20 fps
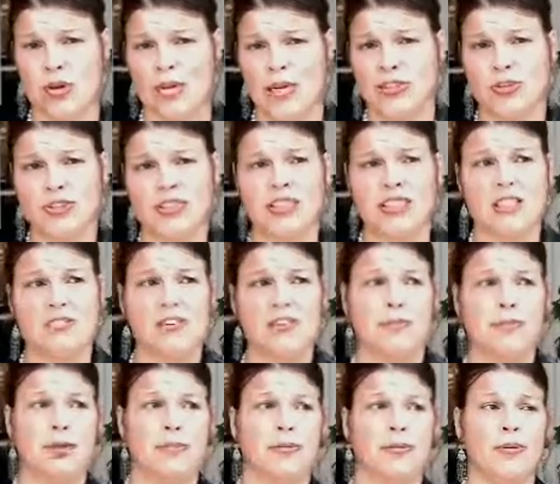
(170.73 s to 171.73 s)
squad or the
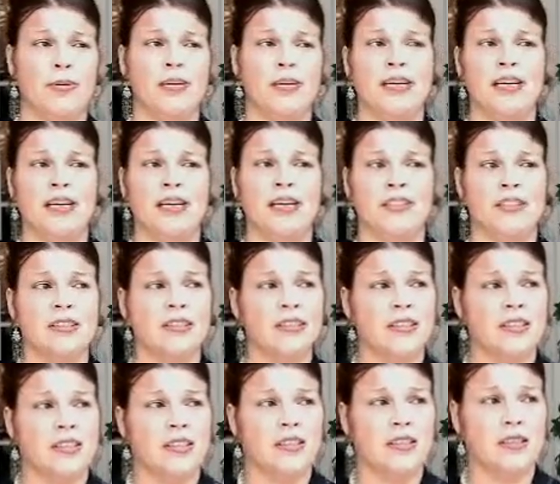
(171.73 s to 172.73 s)
TV people want
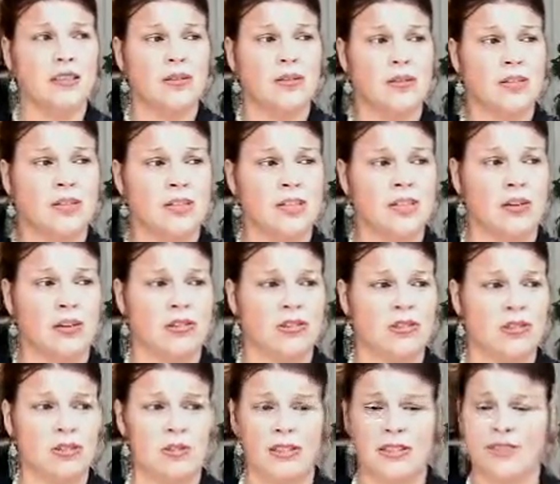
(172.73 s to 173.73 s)
to
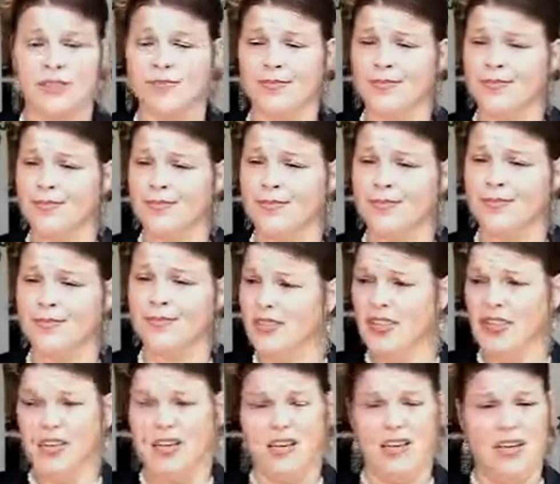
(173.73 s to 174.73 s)
talk to me.
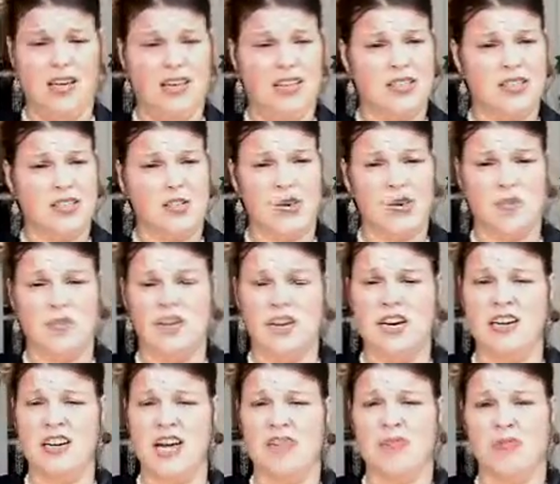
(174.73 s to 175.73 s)
Told them if
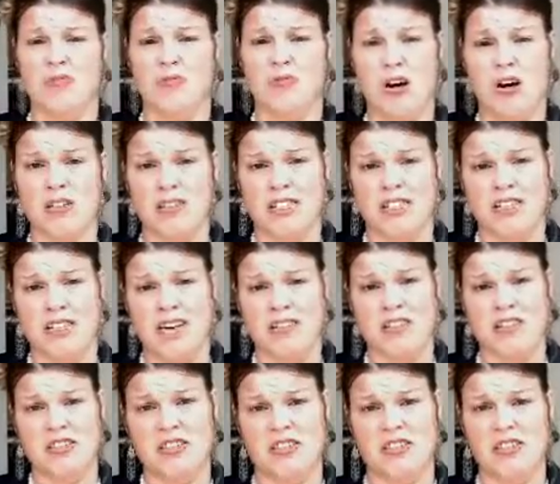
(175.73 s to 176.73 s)
they didn't have a rock, they didn't
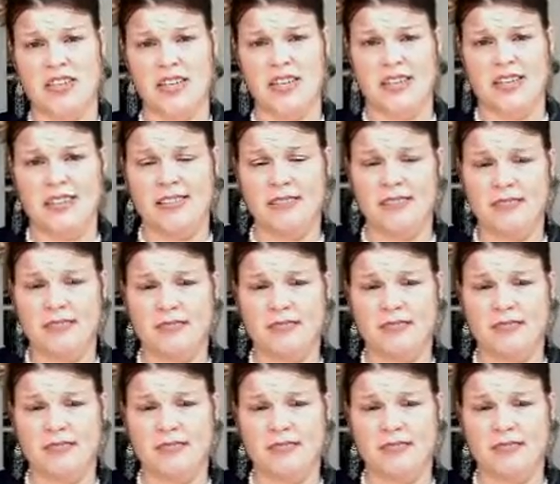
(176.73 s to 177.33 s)
have nothing to say.